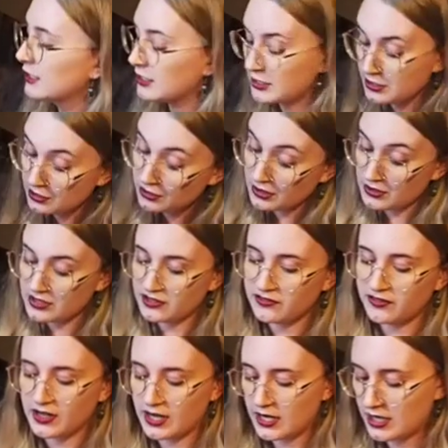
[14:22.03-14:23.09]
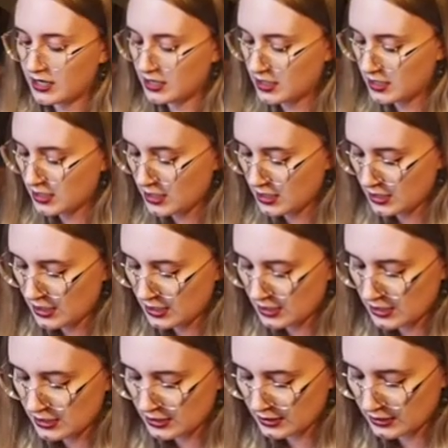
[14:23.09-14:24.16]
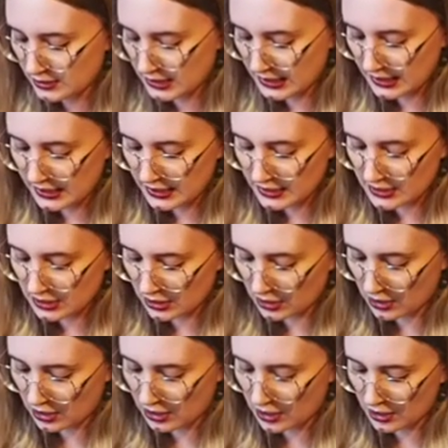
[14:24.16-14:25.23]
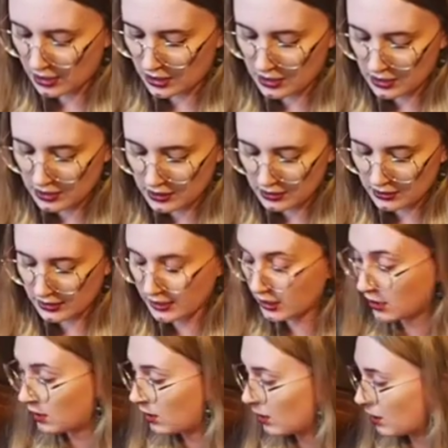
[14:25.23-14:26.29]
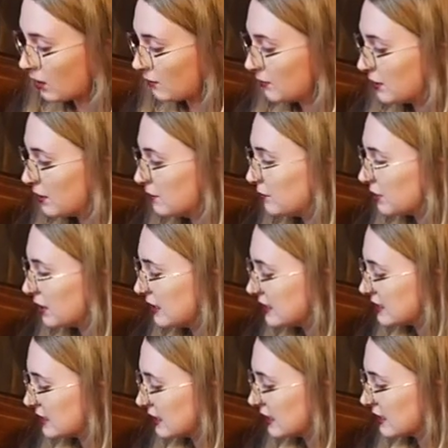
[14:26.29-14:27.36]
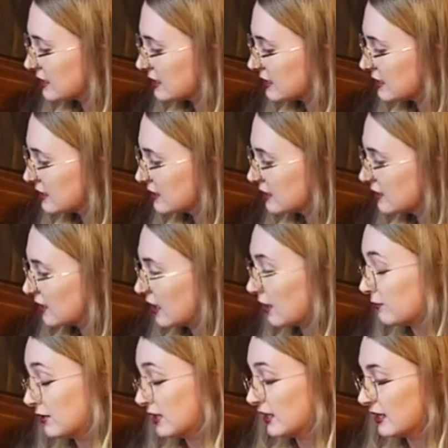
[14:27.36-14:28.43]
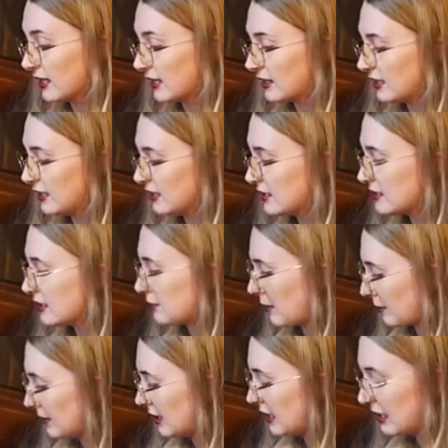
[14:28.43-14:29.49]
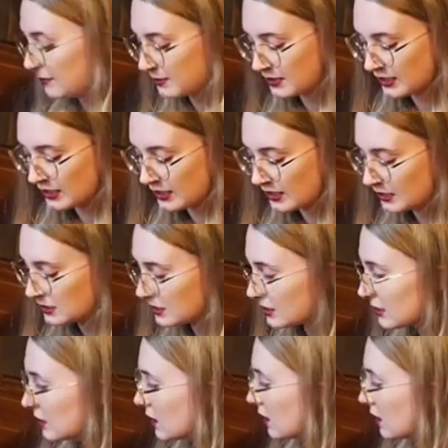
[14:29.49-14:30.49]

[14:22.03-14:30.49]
So those are fun. These are like arm bracelets. I really like these. I'll probably keep these.